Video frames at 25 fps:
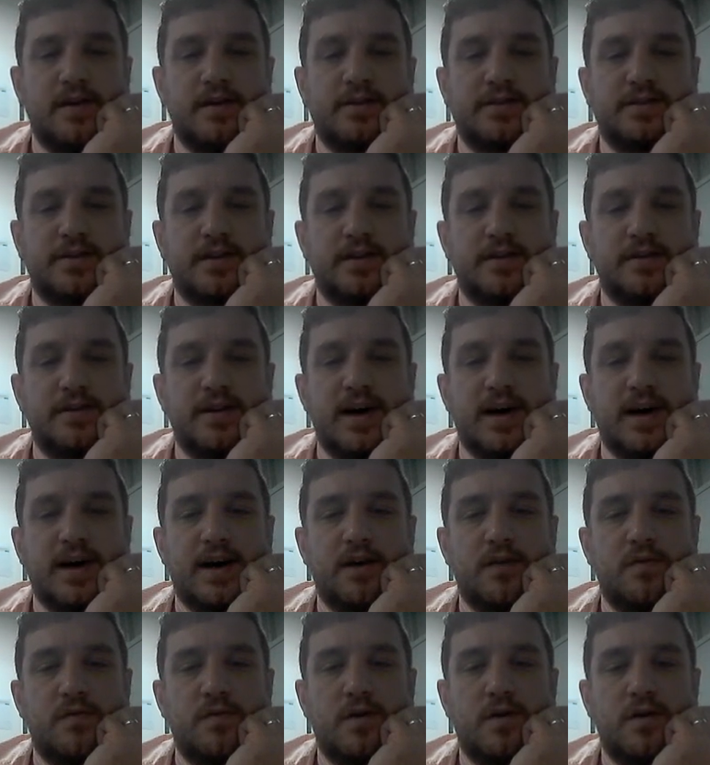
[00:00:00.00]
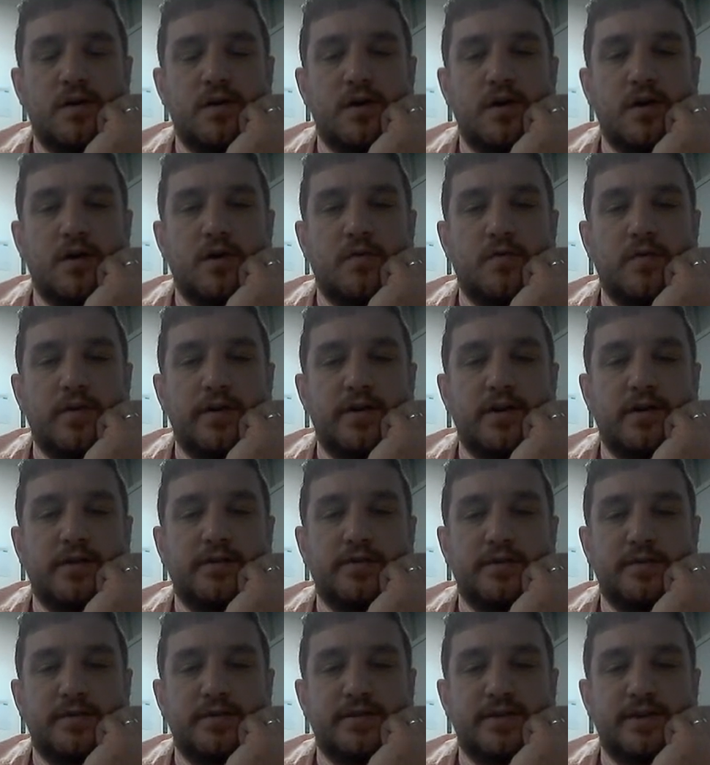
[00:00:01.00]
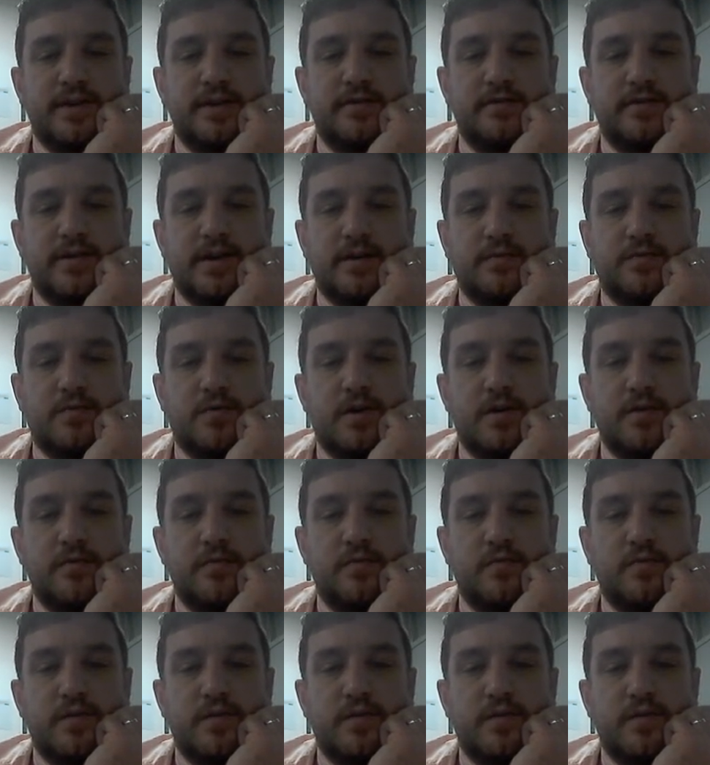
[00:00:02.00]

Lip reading: So now we're not doing 0 add 1,